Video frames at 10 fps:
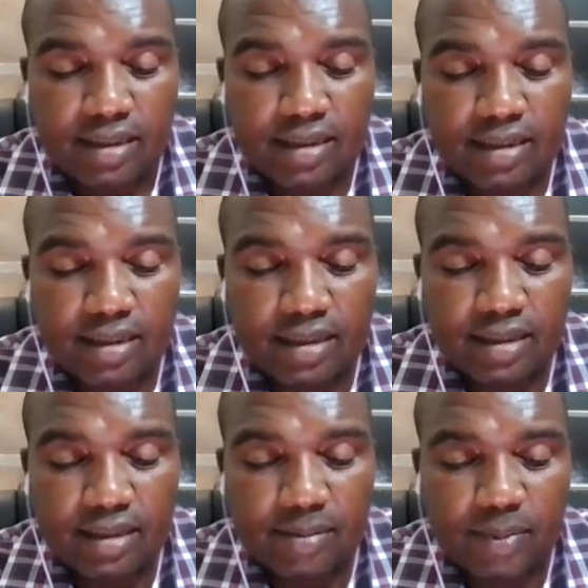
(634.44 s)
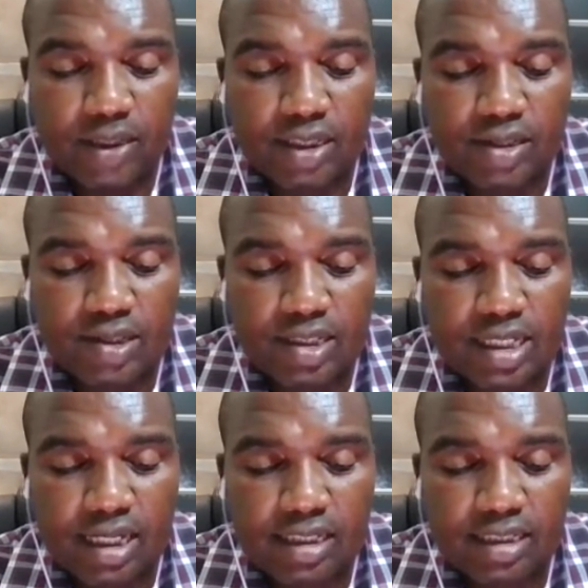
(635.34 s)
in the modern
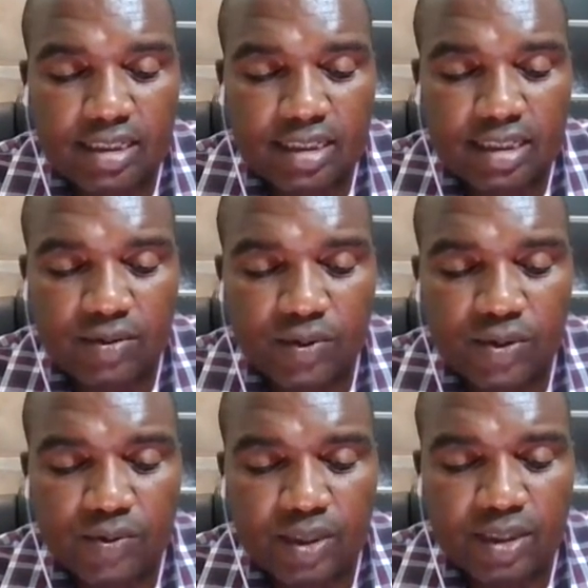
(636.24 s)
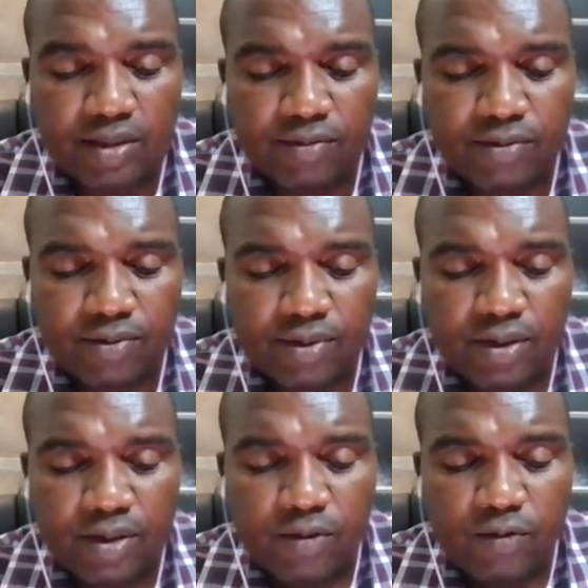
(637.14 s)
societies in which we live.
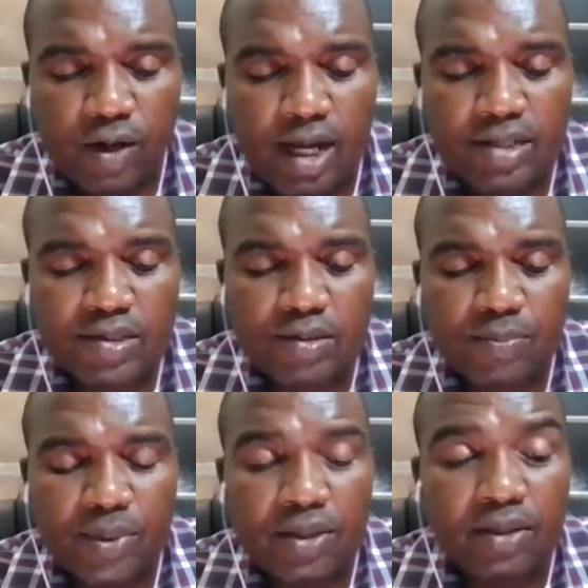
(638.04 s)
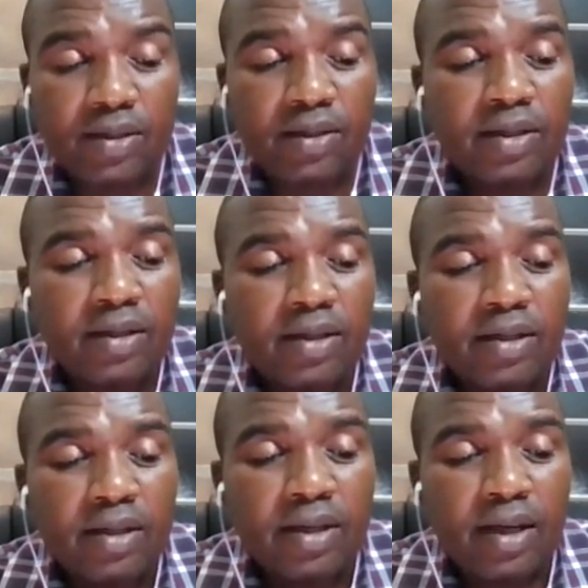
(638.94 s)
For us to be
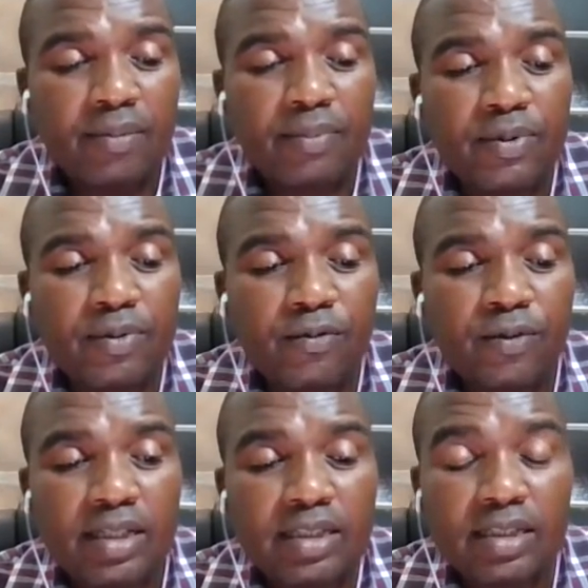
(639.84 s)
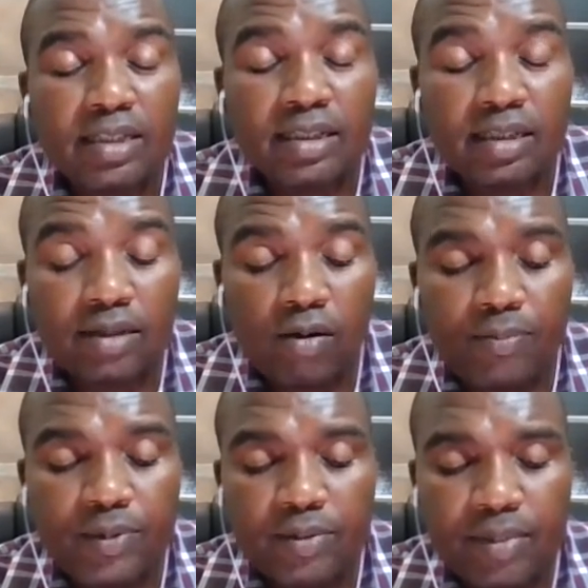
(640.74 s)
able to function
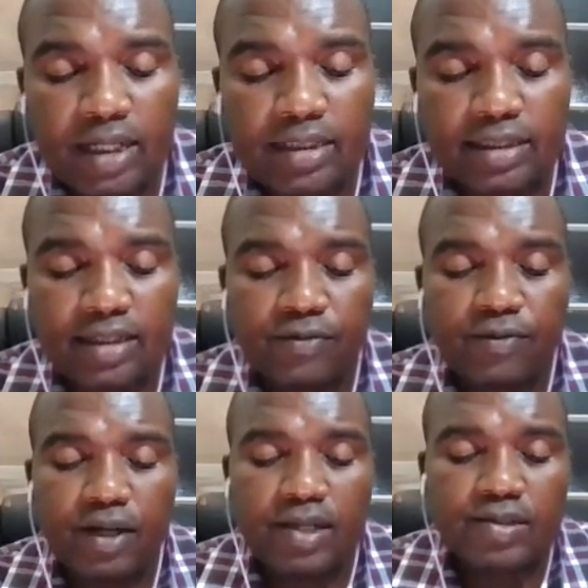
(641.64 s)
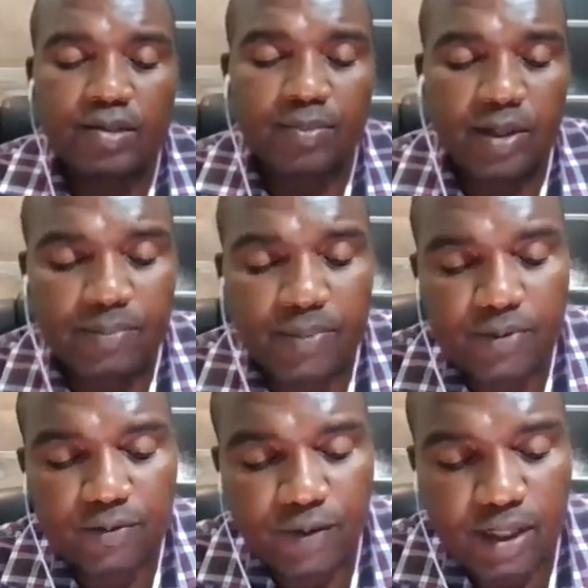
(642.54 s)
optimally and for us to be able
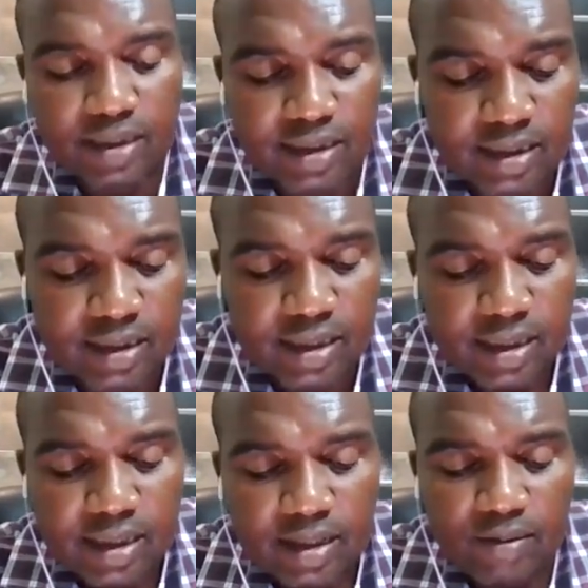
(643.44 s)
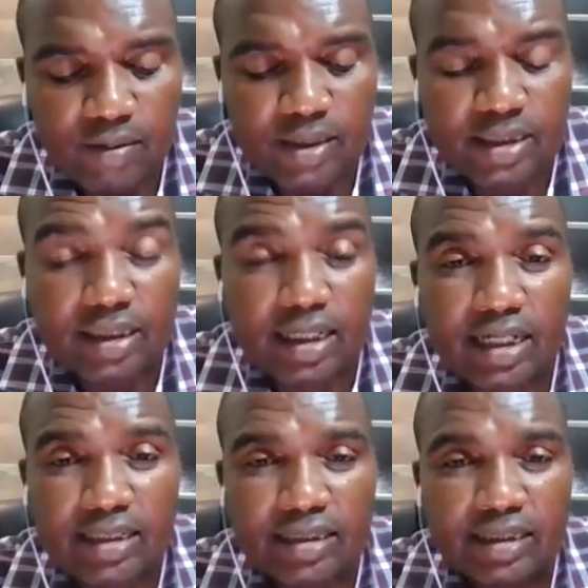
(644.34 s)
to function
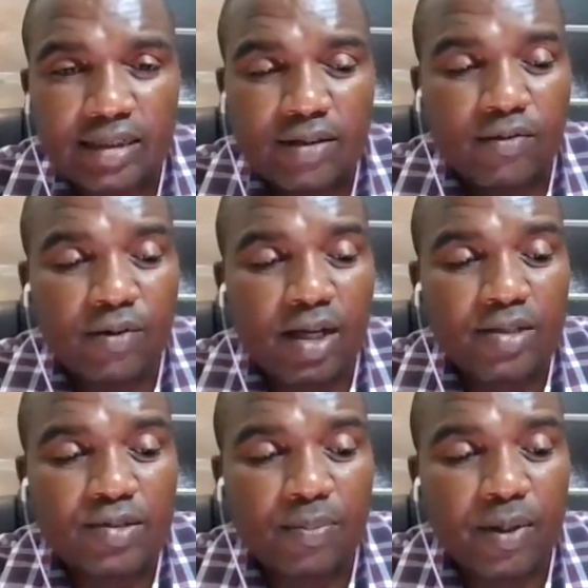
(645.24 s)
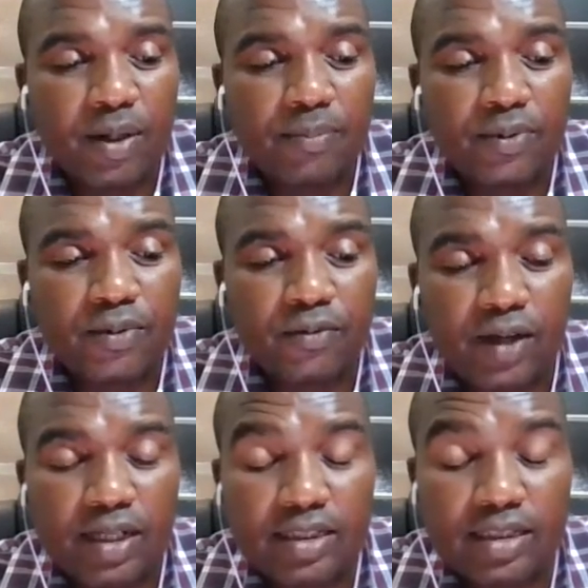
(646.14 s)
logically, for us to be able to
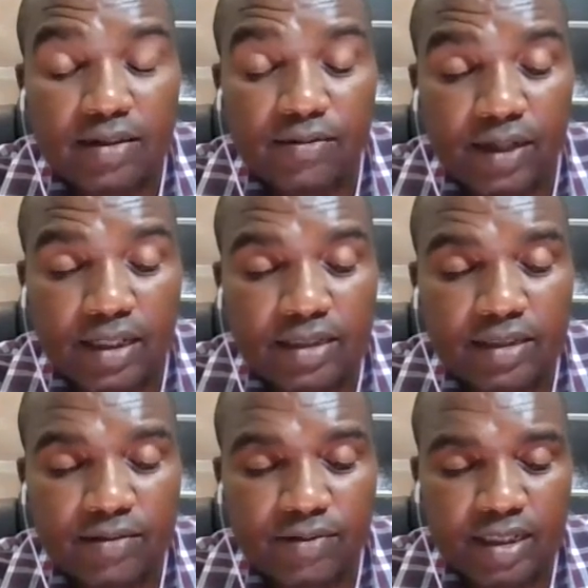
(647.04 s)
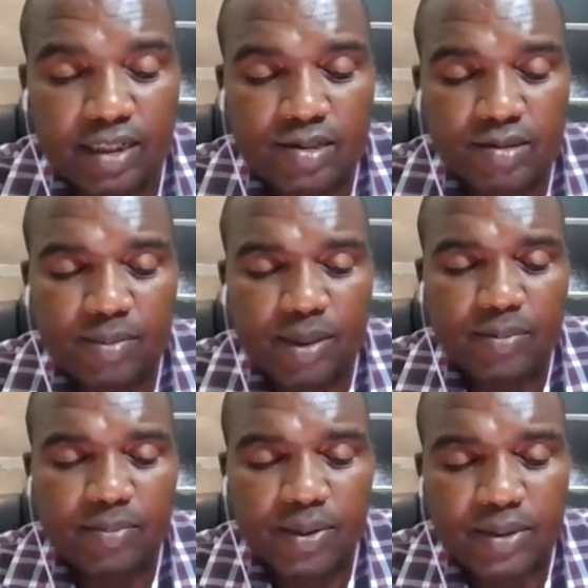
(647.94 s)
function effectively as
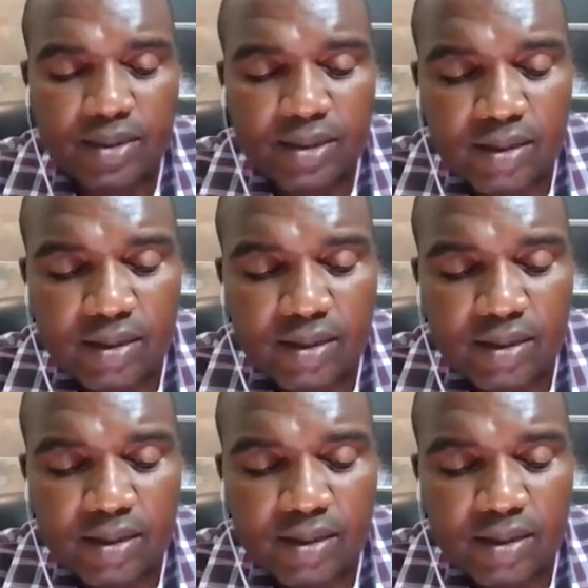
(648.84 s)
human beings,